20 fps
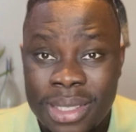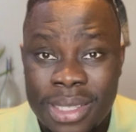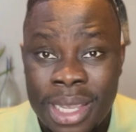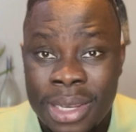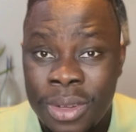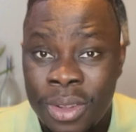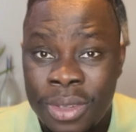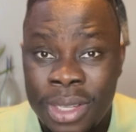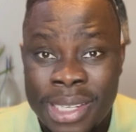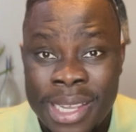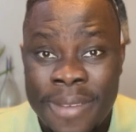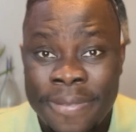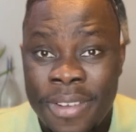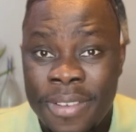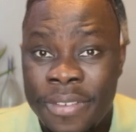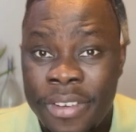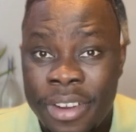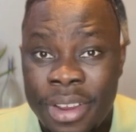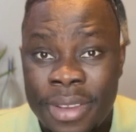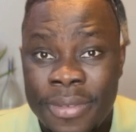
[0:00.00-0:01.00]
and all. They are very,
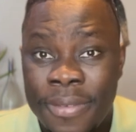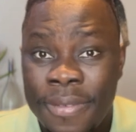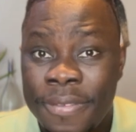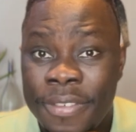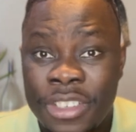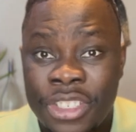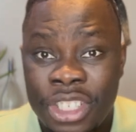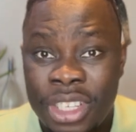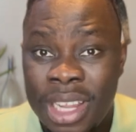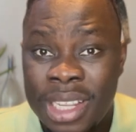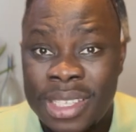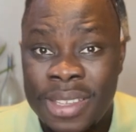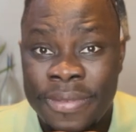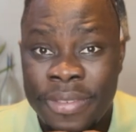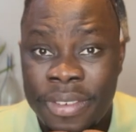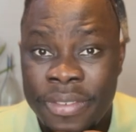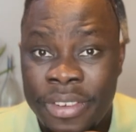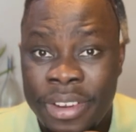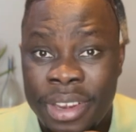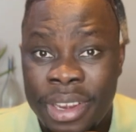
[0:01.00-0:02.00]
very vigilant and
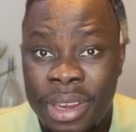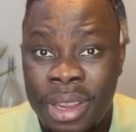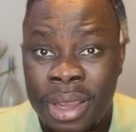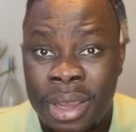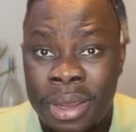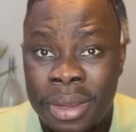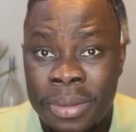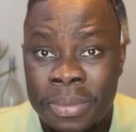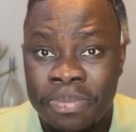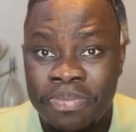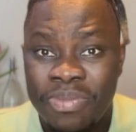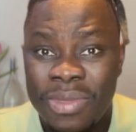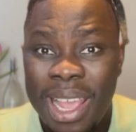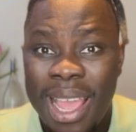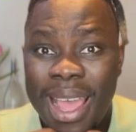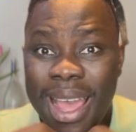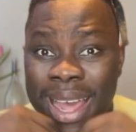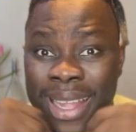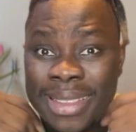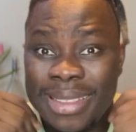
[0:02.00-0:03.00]
very, very
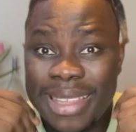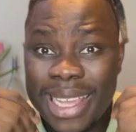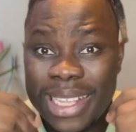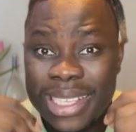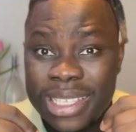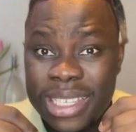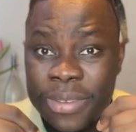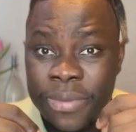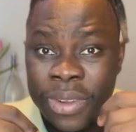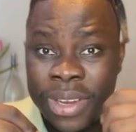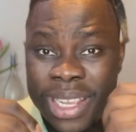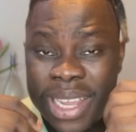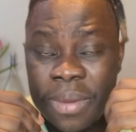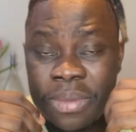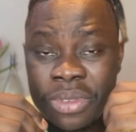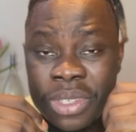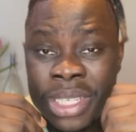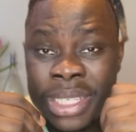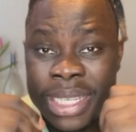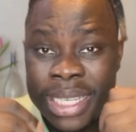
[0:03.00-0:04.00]
attentive when it
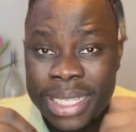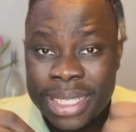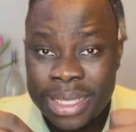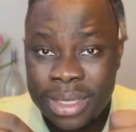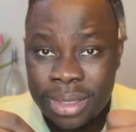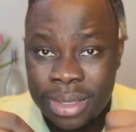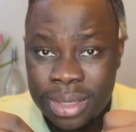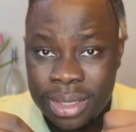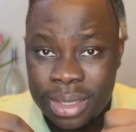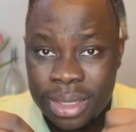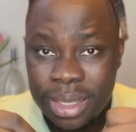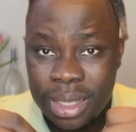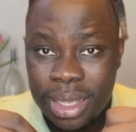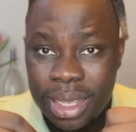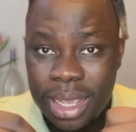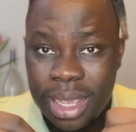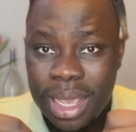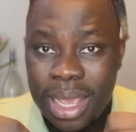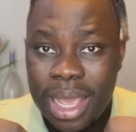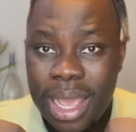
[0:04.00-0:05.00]
comes to details.
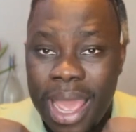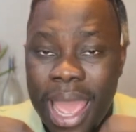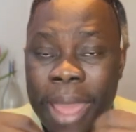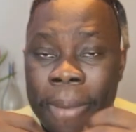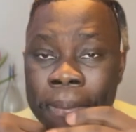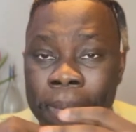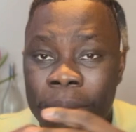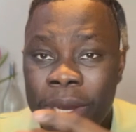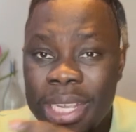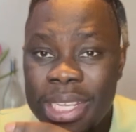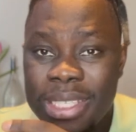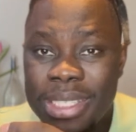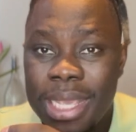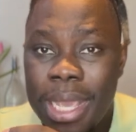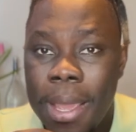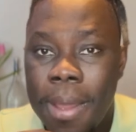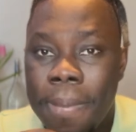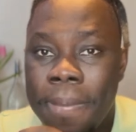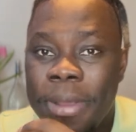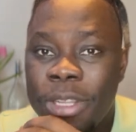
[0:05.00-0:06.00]
And please
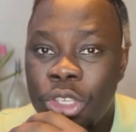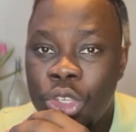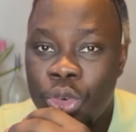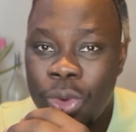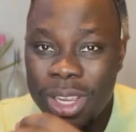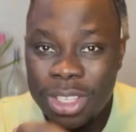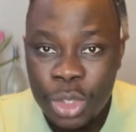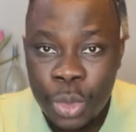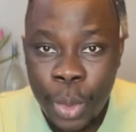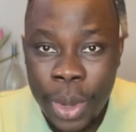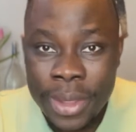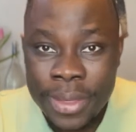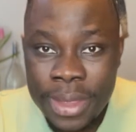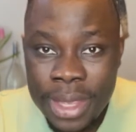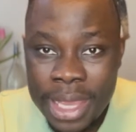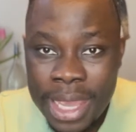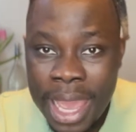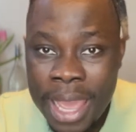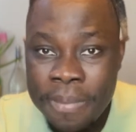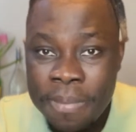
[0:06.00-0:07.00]
be
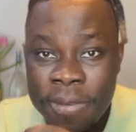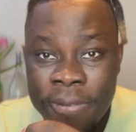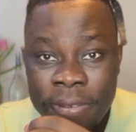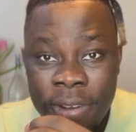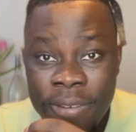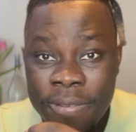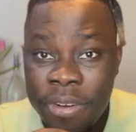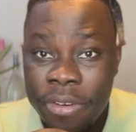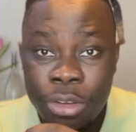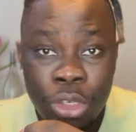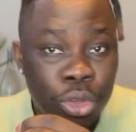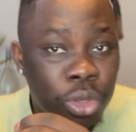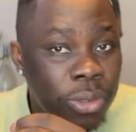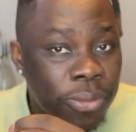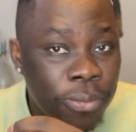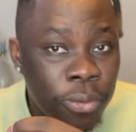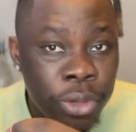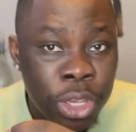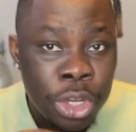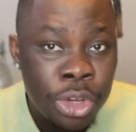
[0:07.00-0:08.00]
trustworthy and be very, very
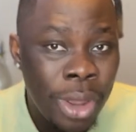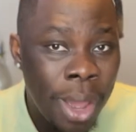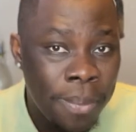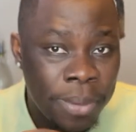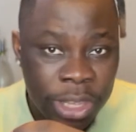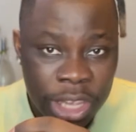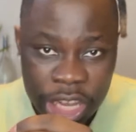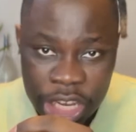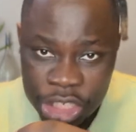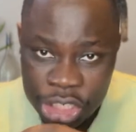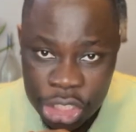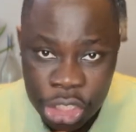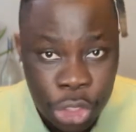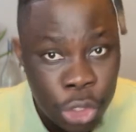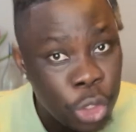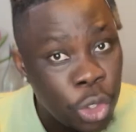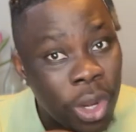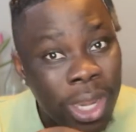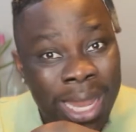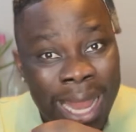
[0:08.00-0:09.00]
truthful in your applications. Do
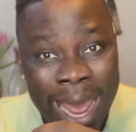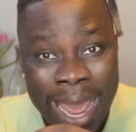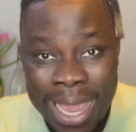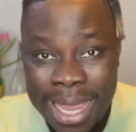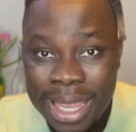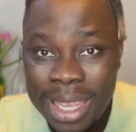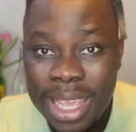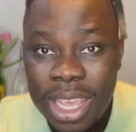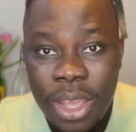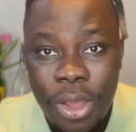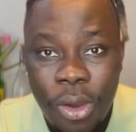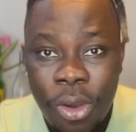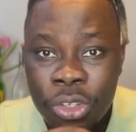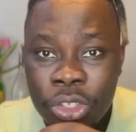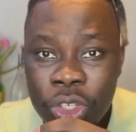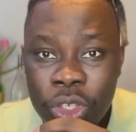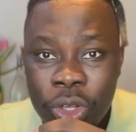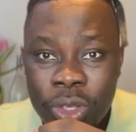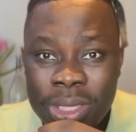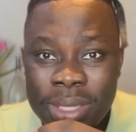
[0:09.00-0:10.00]
not lie, or
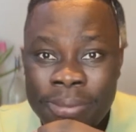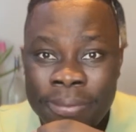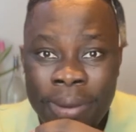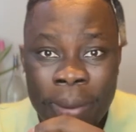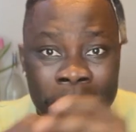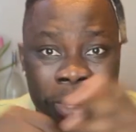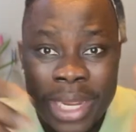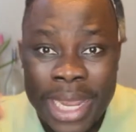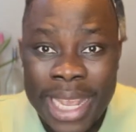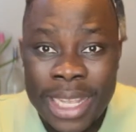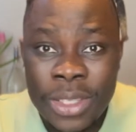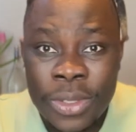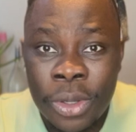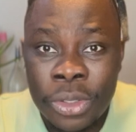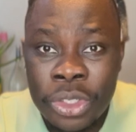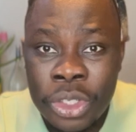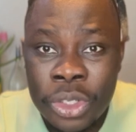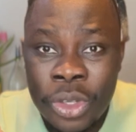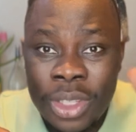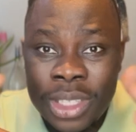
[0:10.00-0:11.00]
do not fabricate, or
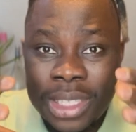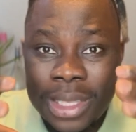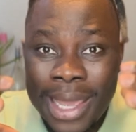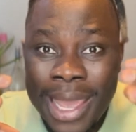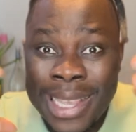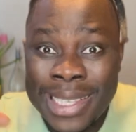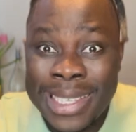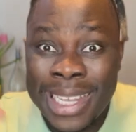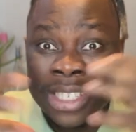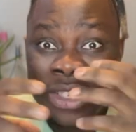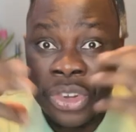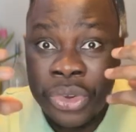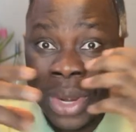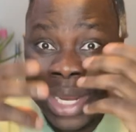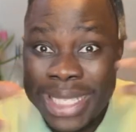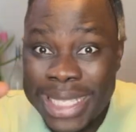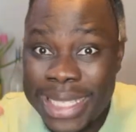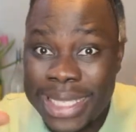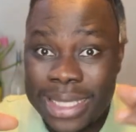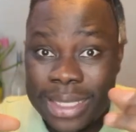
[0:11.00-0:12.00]
do not
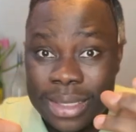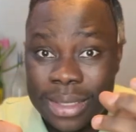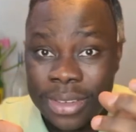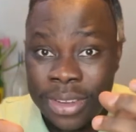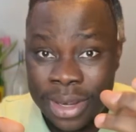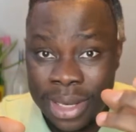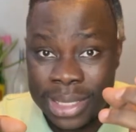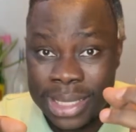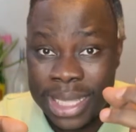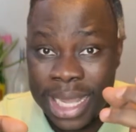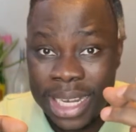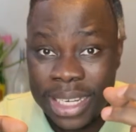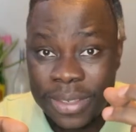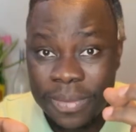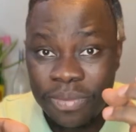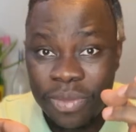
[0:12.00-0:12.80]
exaggerate it. You understand?